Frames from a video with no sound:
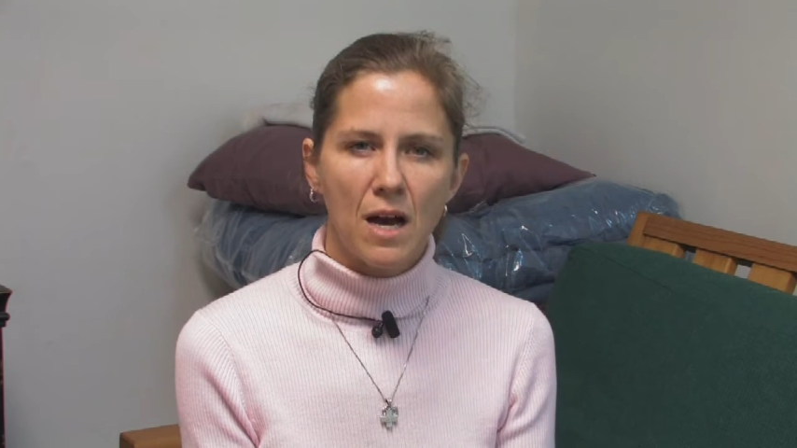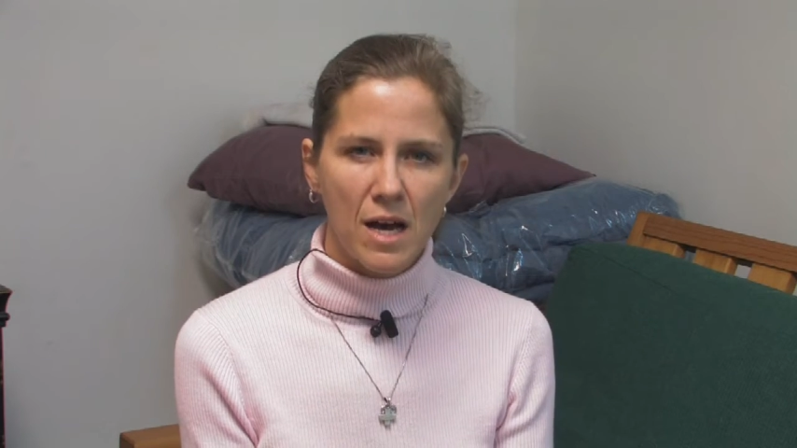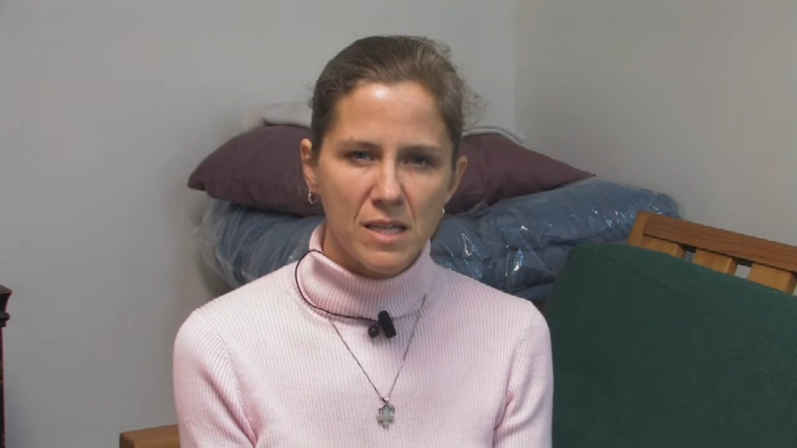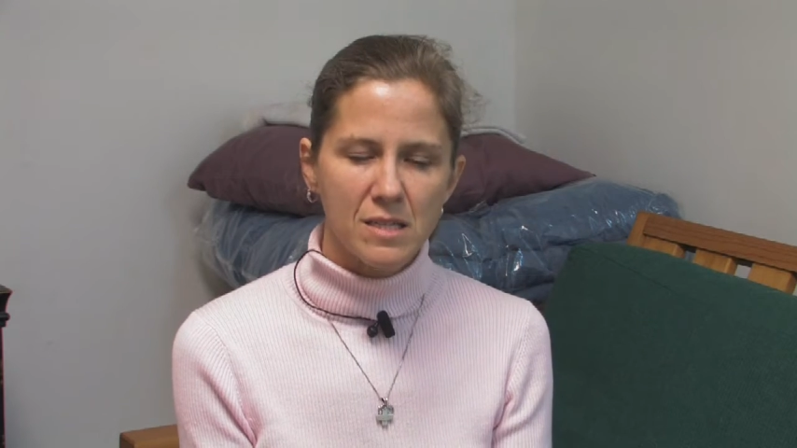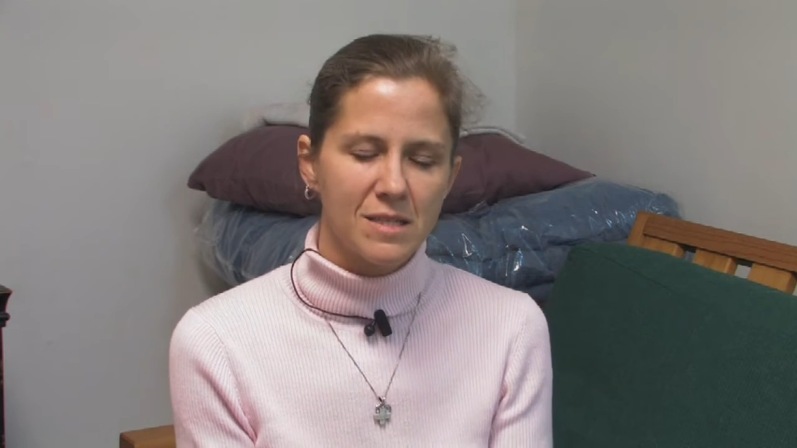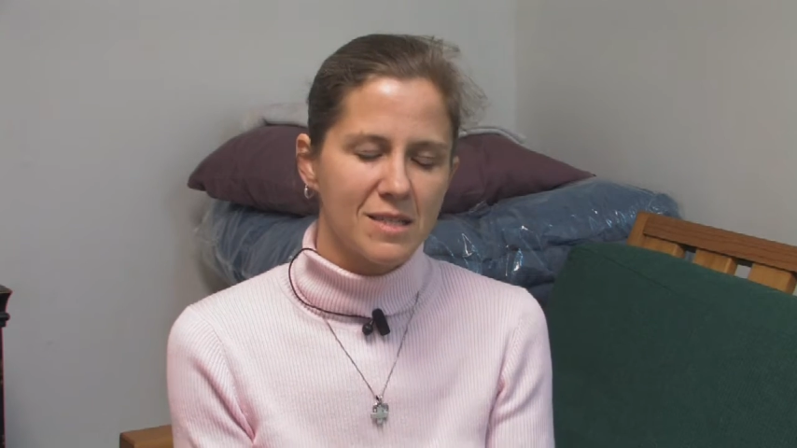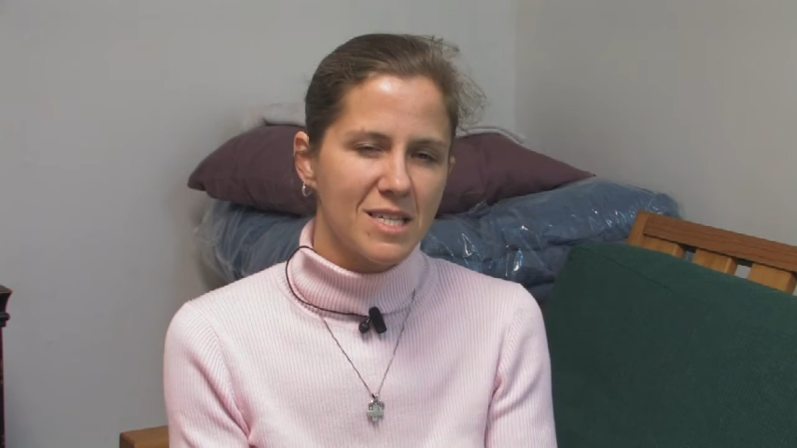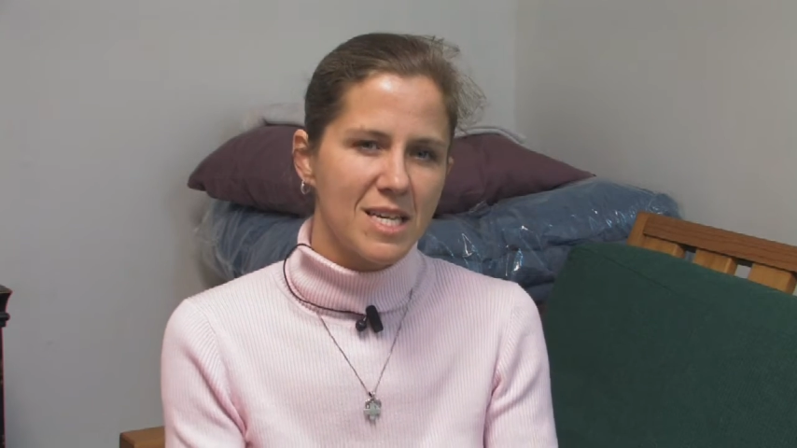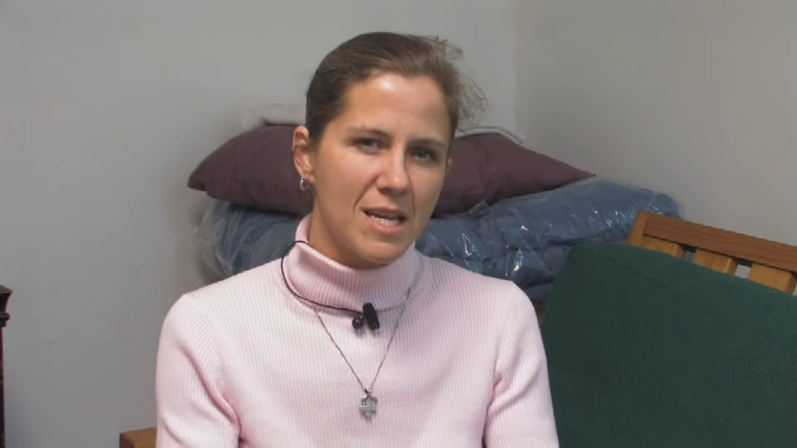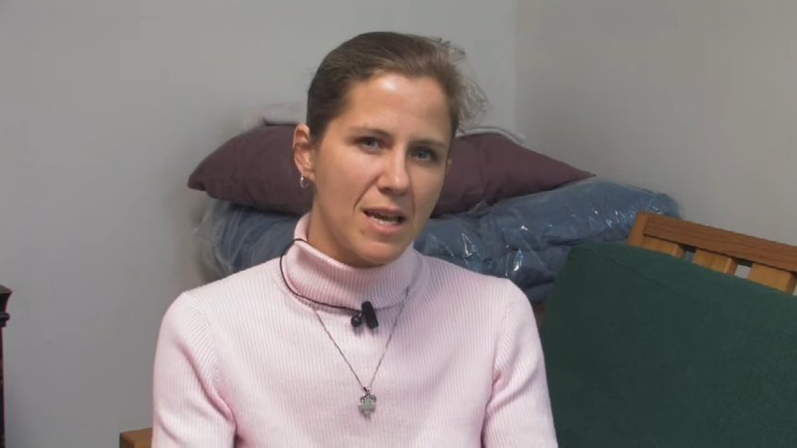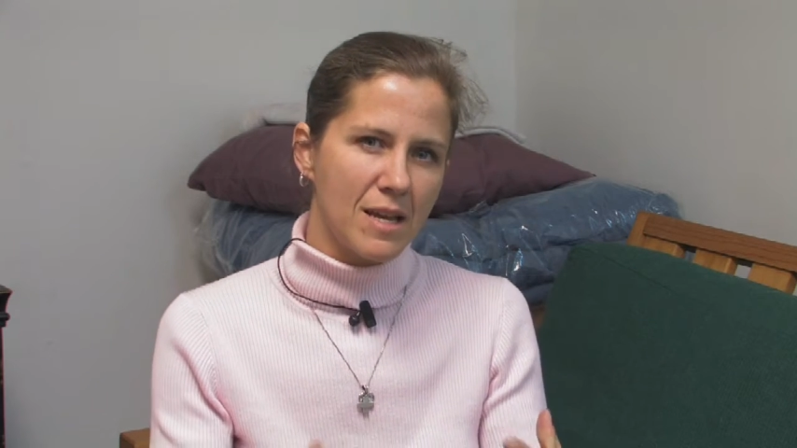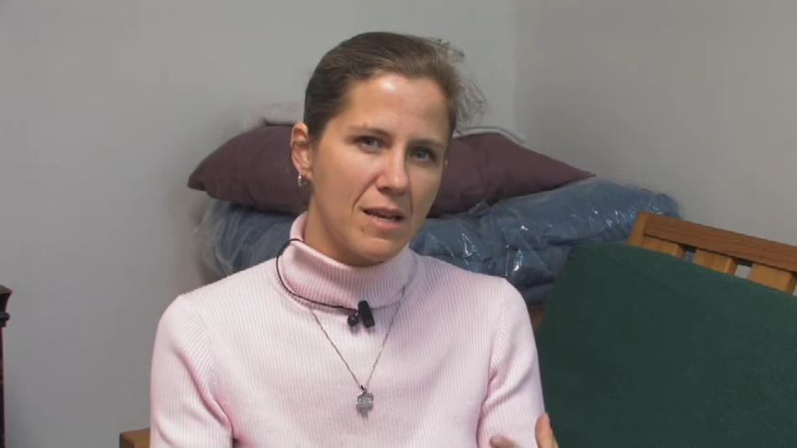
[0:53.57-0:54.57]

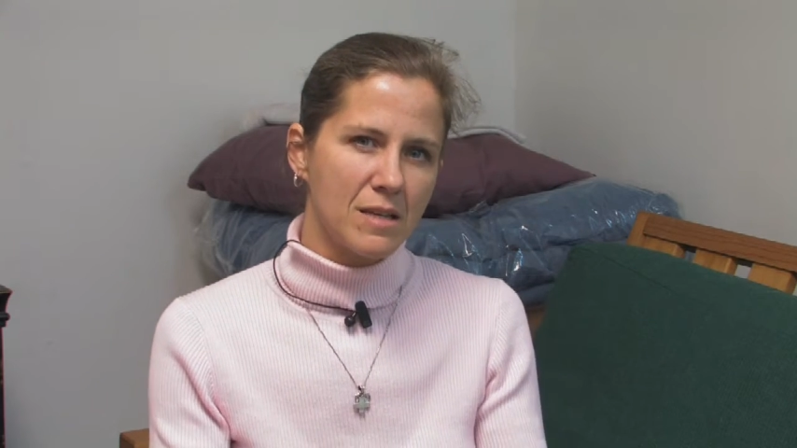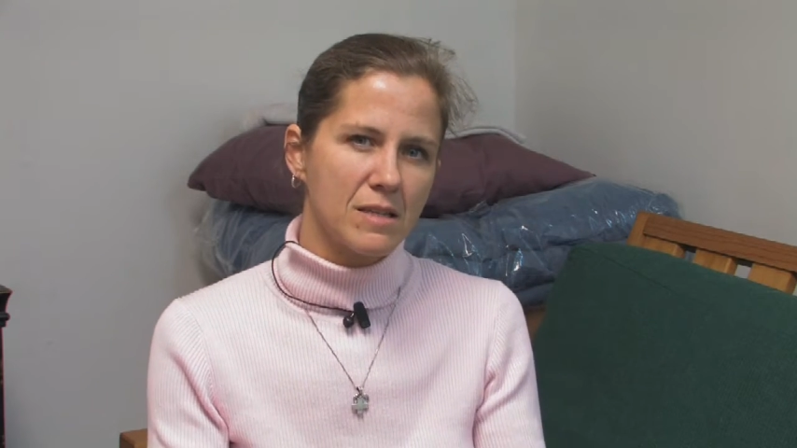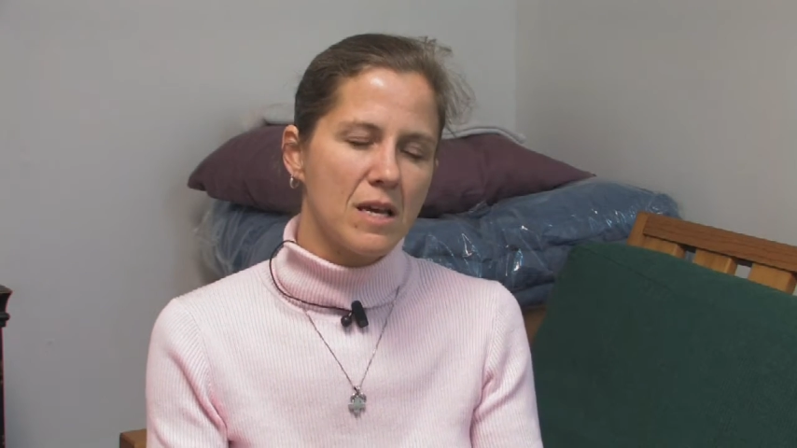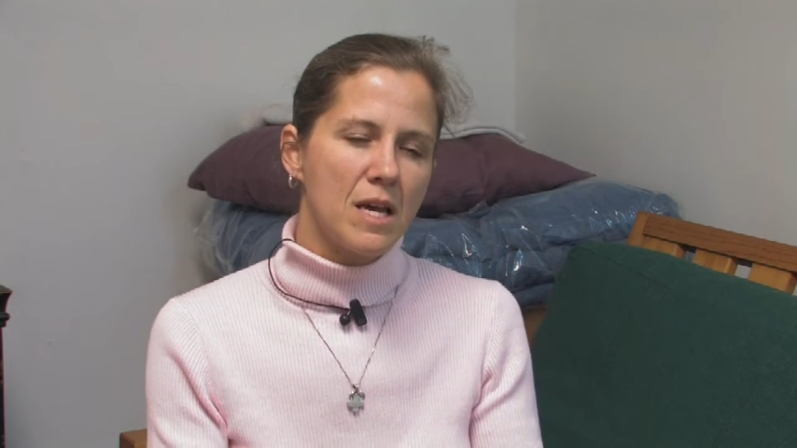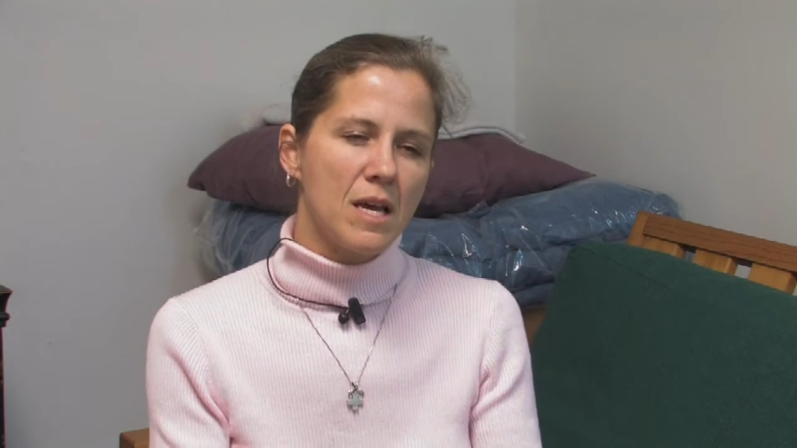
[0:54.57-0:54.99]
honestly and